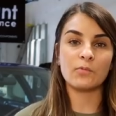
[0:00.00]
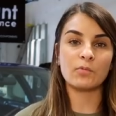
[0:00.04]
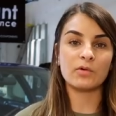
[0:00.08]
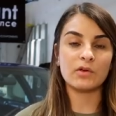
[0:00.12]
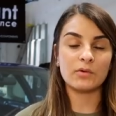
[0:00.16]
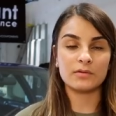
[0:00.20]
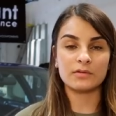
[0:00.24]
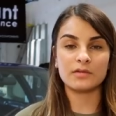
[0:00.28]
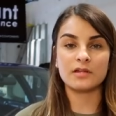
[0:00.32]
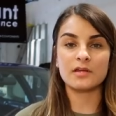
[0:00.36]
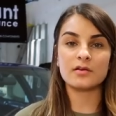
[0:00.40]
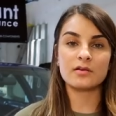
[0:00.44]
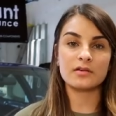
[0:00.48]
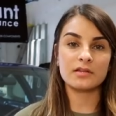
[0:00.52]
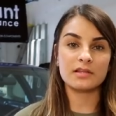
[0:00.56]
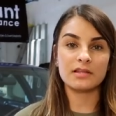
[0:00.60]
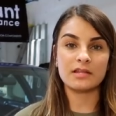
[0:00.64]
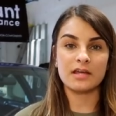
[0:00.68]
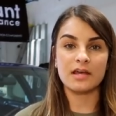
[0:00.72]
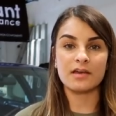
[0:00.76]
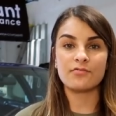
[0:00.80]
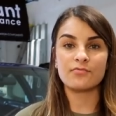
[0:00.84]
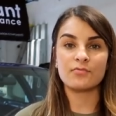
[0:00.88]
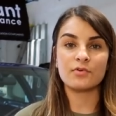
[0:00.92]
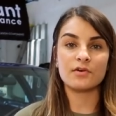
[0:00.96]
and we were literally
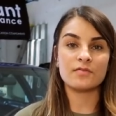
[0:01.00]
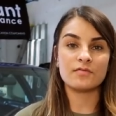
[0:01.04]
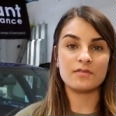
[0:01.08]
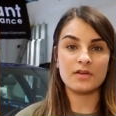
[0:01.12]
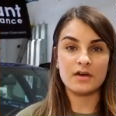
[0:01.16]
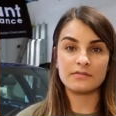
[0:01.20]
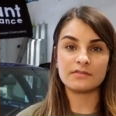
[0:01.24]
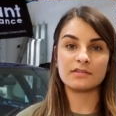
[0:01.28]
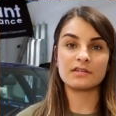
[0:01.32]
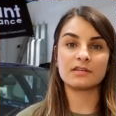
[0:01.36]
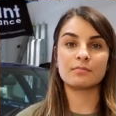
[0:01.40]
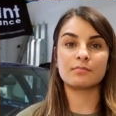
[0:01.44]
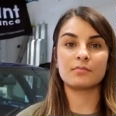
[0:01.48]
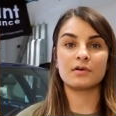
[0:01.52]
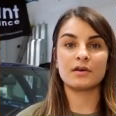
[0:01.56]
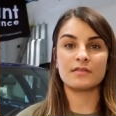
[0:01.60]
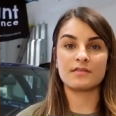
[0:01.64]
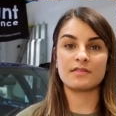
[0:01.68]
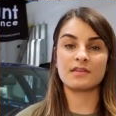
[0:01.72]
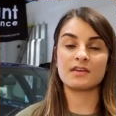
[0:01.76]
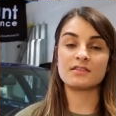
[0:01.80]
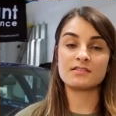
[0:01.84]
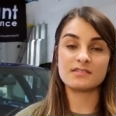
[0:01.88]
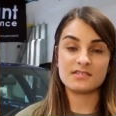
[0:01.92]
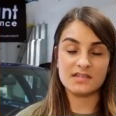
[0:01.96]
left with nothing but
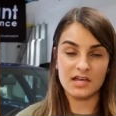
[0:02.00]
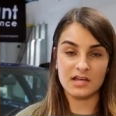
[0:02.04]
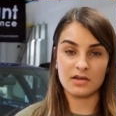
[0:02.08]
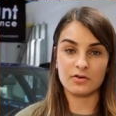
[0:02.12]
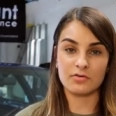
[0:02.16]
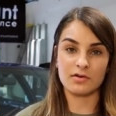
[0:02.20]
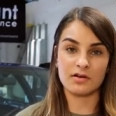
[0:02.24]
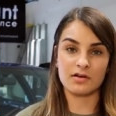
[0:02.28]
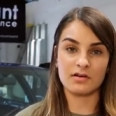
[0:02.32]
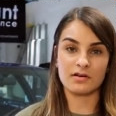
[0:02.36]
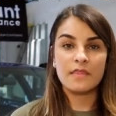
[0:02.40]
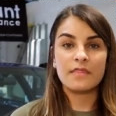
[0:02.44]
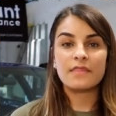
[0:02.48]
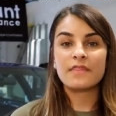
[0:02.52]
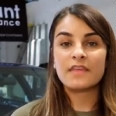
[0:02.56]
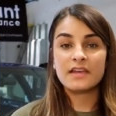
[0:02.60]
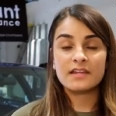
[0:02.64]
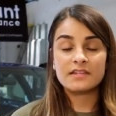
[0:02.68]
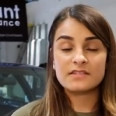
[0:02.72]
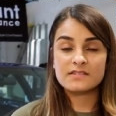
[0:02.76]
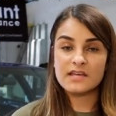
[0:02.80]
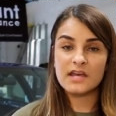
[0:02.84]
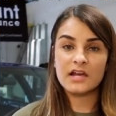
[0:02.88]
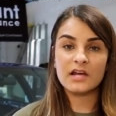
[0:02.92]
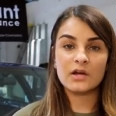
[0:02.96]
the Integra. The
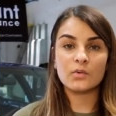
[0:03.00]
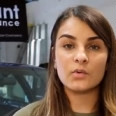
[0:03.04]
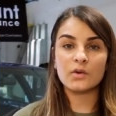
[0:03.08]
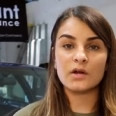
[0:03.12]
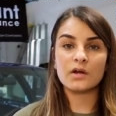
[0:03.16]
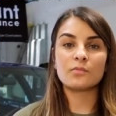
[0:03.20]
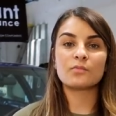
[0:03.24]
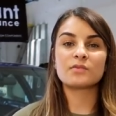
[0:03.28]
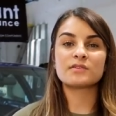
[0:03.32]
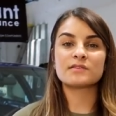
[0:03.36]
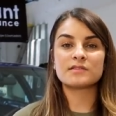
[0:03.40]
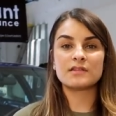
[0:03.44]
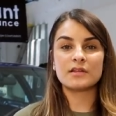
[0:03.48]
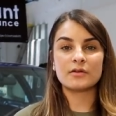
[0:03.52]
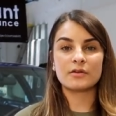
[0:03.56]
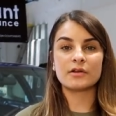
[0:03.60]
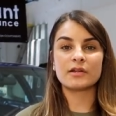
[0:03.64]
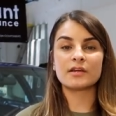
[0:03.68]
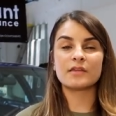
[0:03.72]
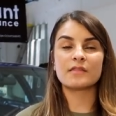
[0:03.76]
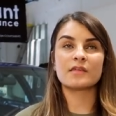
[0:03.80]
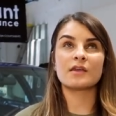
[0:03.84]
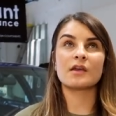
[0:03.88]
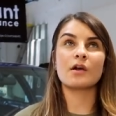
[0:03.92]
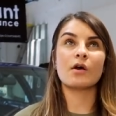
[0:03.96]
Integra was
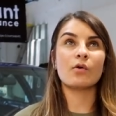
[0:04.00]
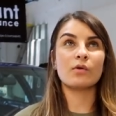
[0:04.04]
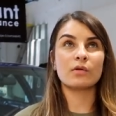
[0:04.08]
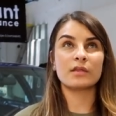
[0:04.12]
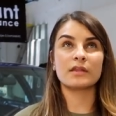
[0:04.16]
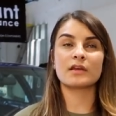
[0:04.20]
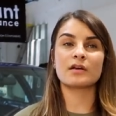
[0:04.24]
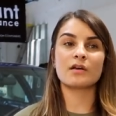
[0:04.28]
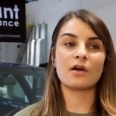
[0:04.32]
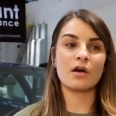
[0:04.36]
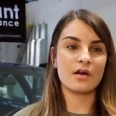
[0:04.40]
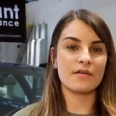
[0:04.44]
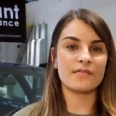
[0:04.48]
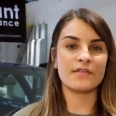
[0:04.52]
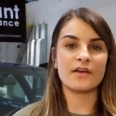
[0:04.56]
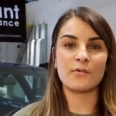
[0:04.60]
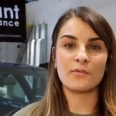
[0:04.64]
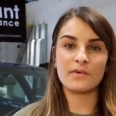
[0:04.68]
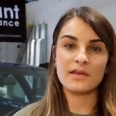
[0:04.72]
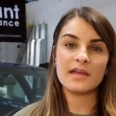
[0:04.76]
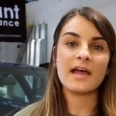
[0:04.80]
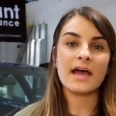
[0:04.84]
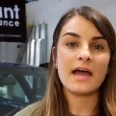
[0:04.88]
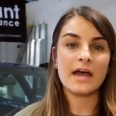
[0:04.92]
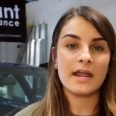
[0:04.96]
literally the only car that
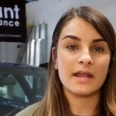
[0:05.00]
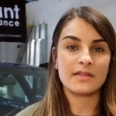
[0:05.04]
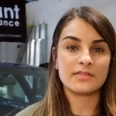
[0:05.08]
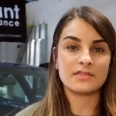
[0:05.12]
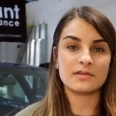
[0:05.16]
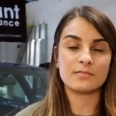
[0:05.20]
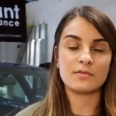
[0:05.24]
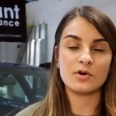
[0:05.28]
we had at